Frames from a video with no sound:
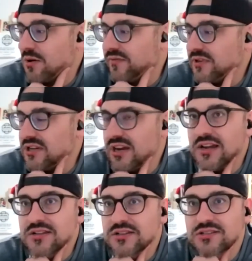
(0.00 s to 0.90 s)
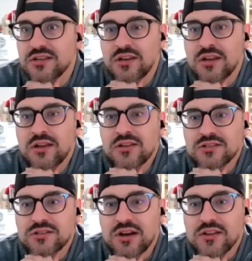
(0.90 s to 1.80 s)
Hopefully you guys
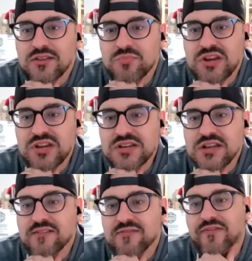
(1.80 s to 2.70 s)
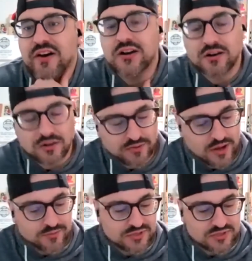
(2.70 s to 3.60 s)
saw the PDF file
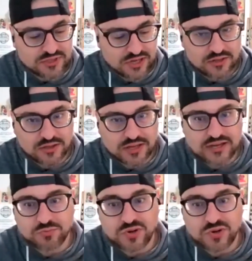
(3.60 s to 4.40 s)
that was uh, linked,